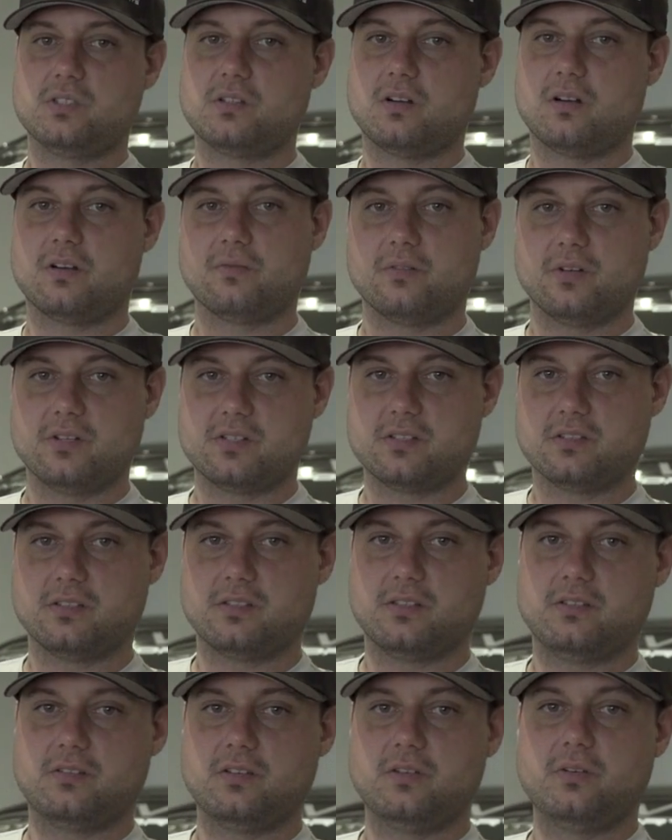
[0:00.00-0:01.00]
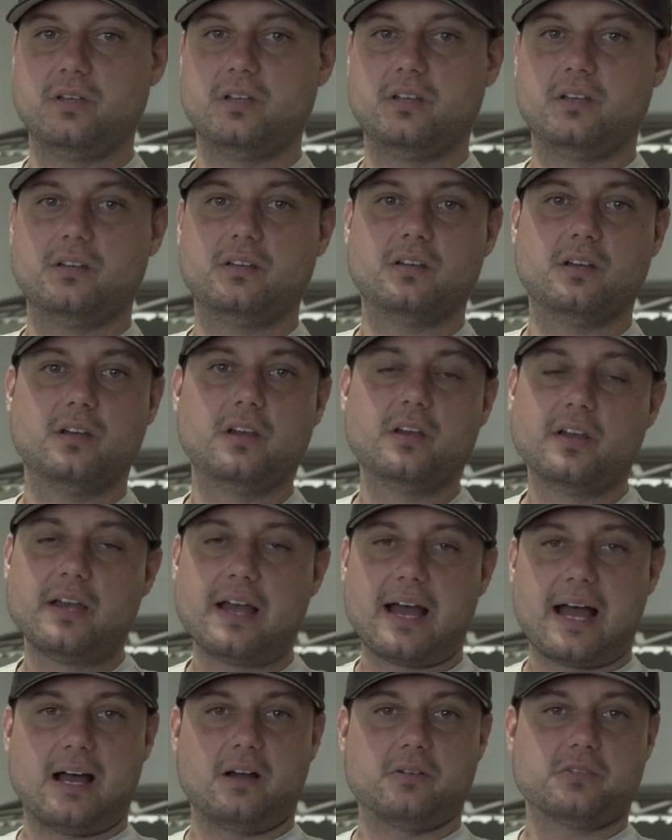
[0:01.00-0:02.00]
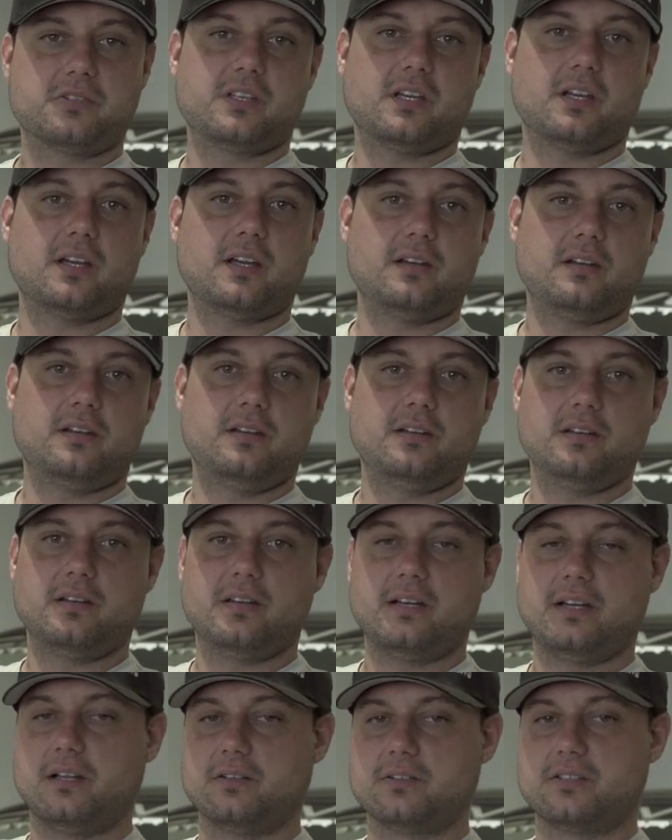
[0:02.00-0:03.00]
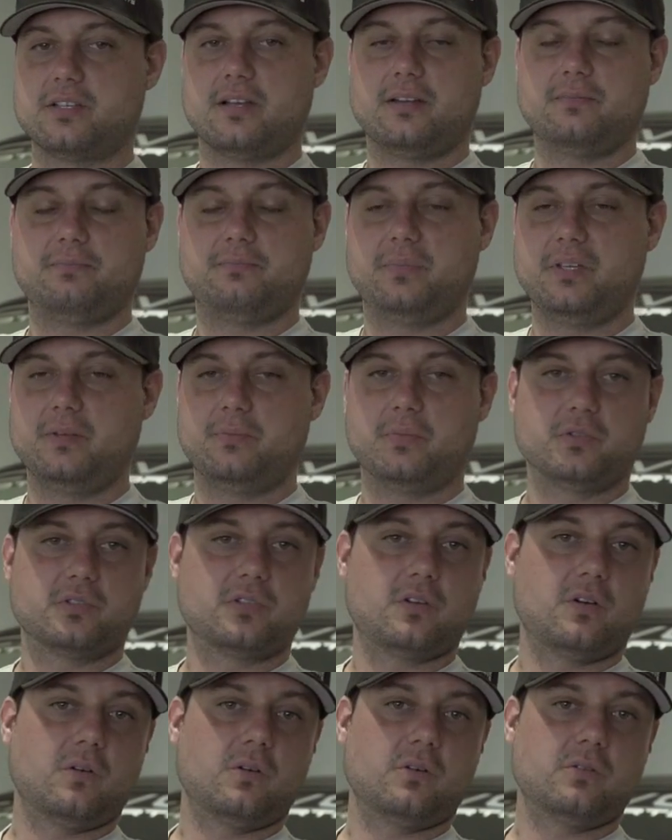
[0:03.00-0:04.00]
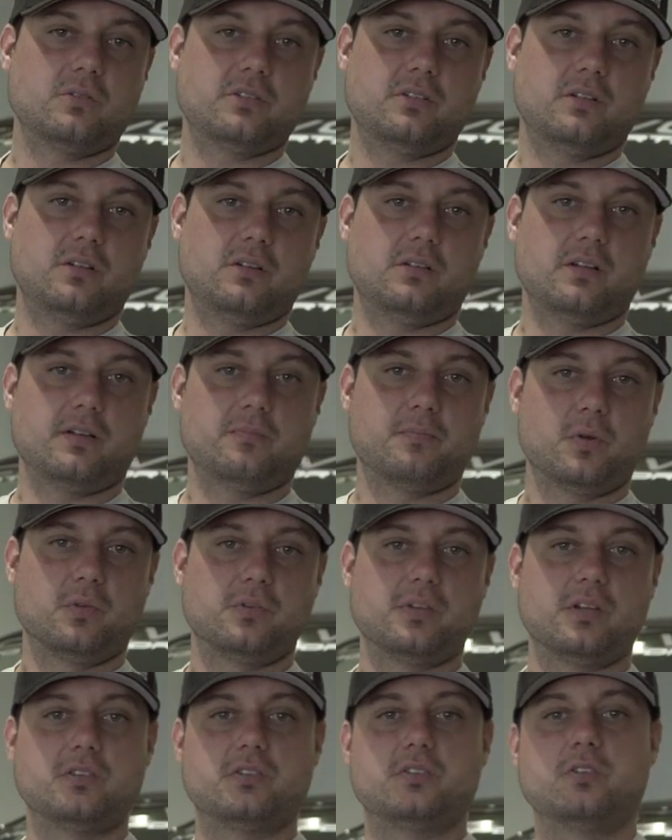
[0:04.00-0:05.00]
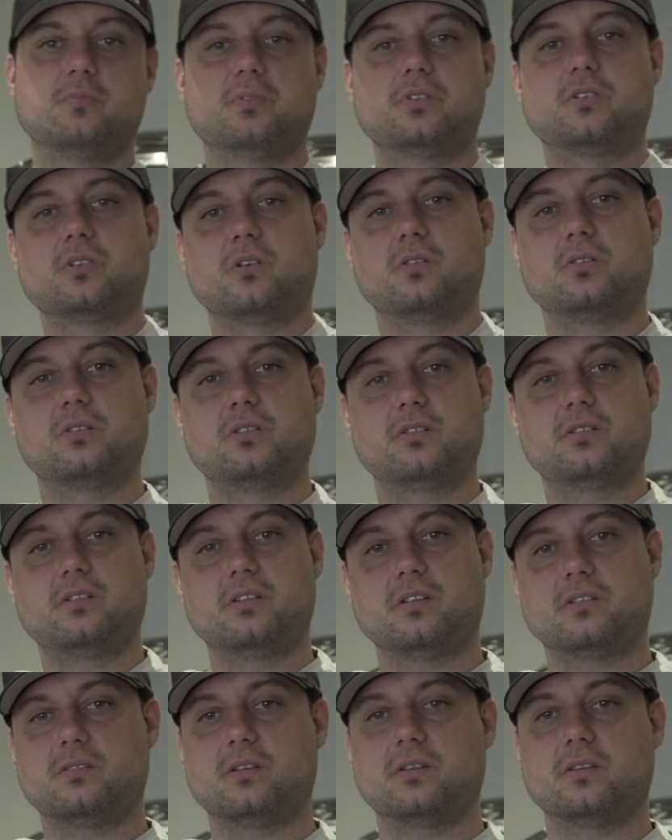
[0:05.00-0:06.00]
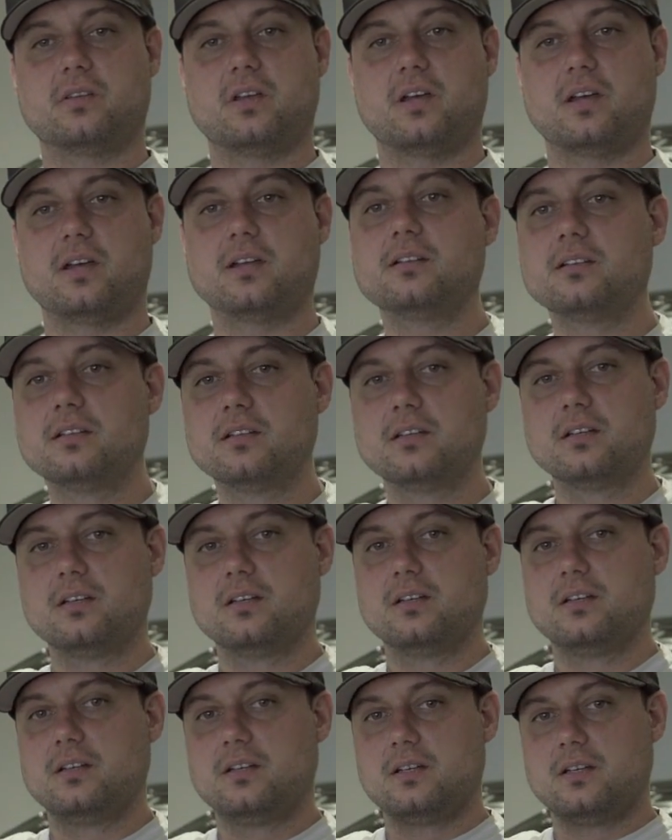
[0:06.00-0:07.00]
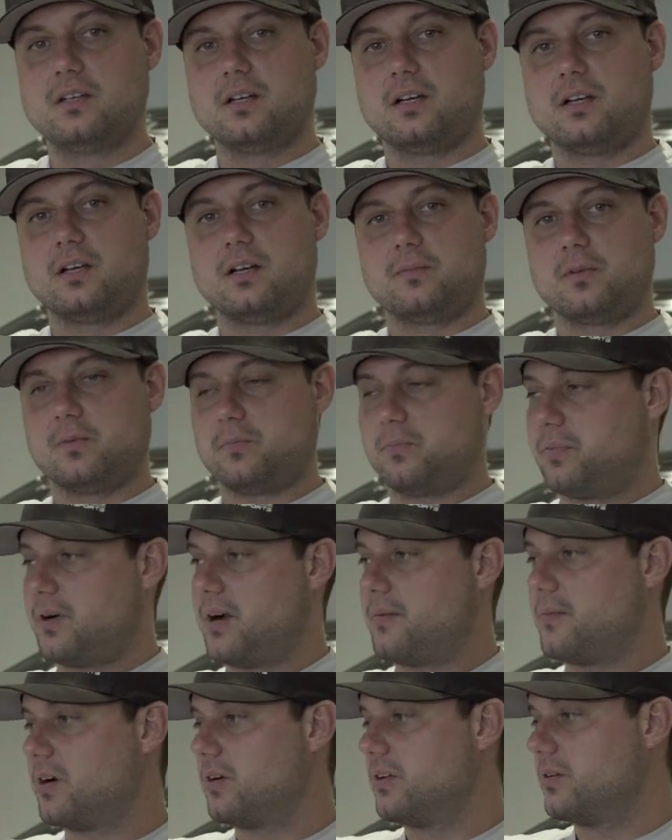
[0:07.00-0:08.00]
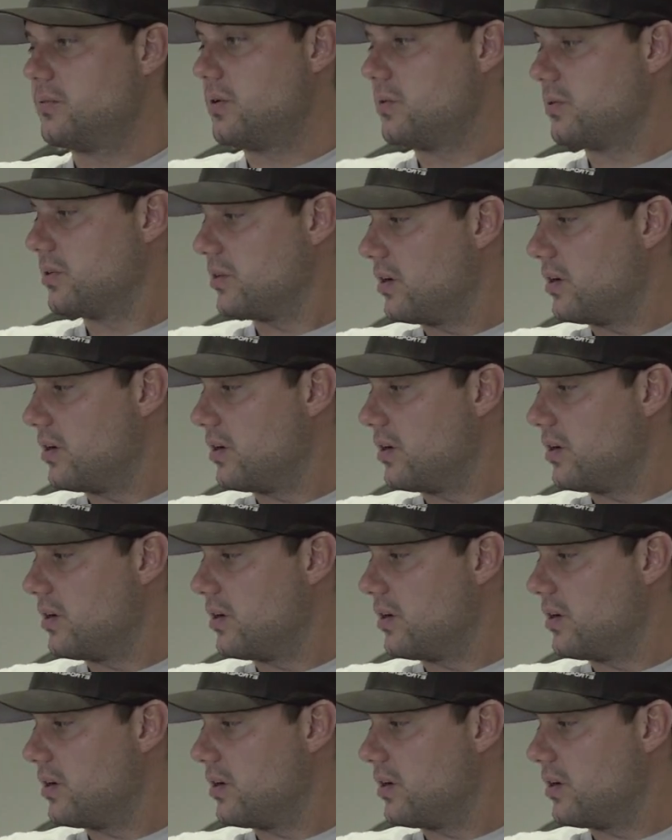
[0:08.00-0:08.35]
started recently tuning outside people's cars, like bolt-on superchargers, things like that. But primarily what we're